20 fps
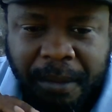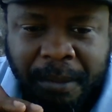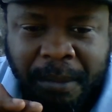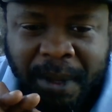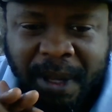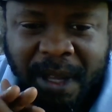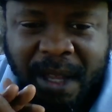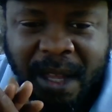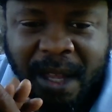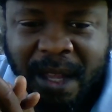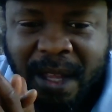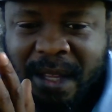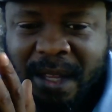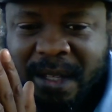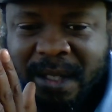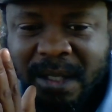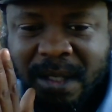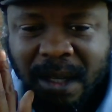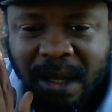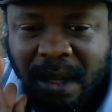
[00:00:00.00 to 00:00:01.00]

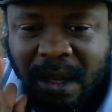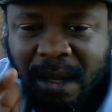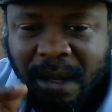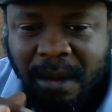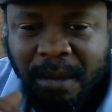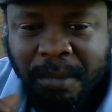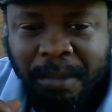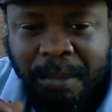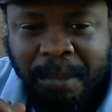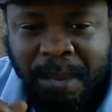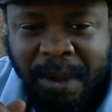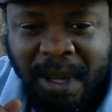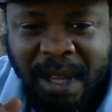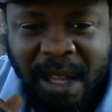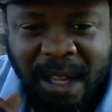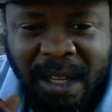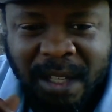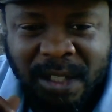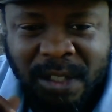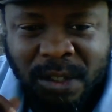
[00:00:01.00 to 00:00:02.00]
because
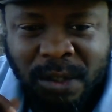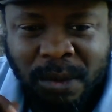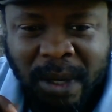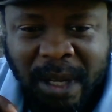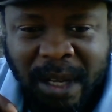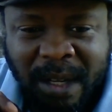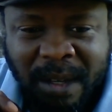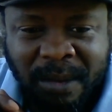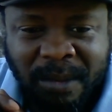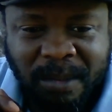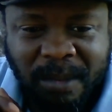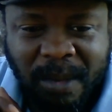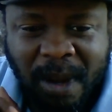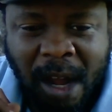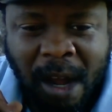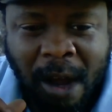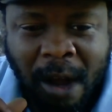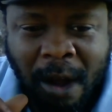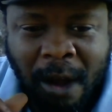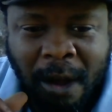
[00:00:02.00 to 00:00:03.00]
you didn't,
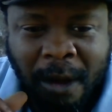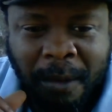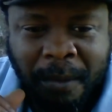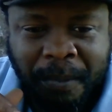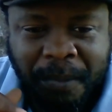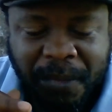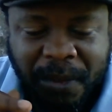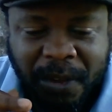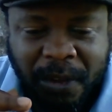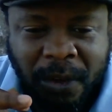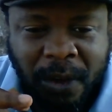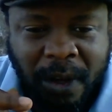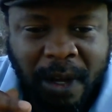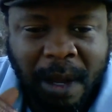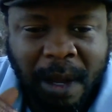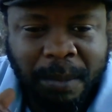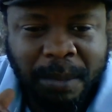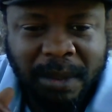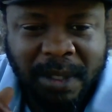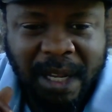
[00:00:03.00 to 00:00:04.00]
you're a
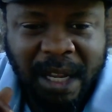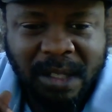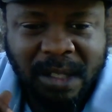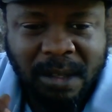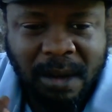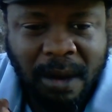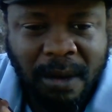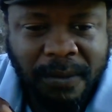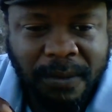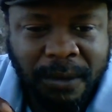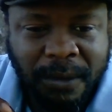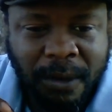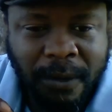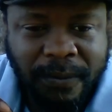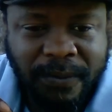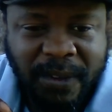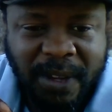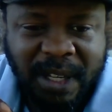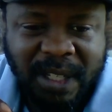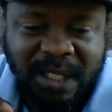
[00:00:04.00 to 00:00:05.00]
couple days off from your
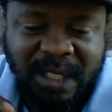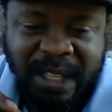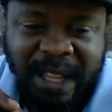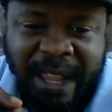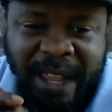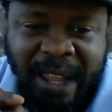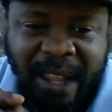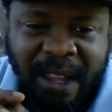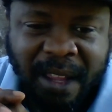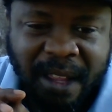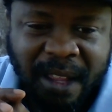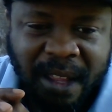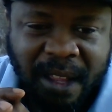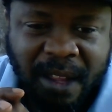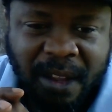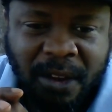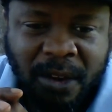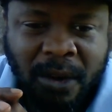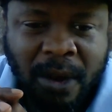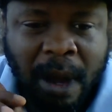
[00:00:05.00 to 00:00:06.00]
feast day,
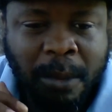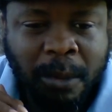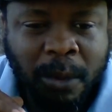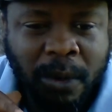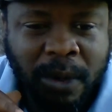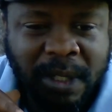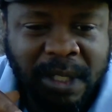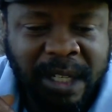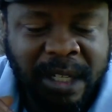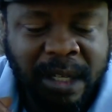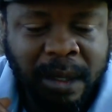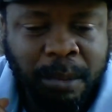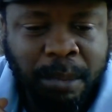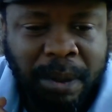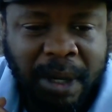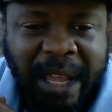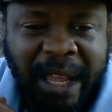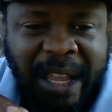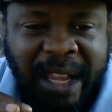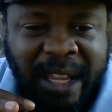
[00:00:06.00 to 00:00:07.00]
I'm going to send a
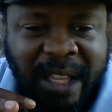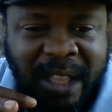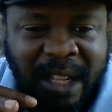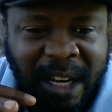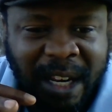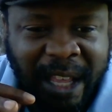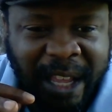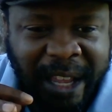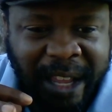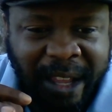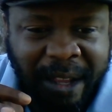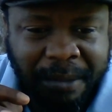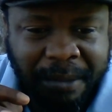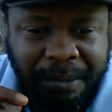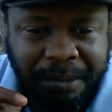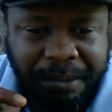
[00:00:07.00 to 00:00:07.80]
plague in the land.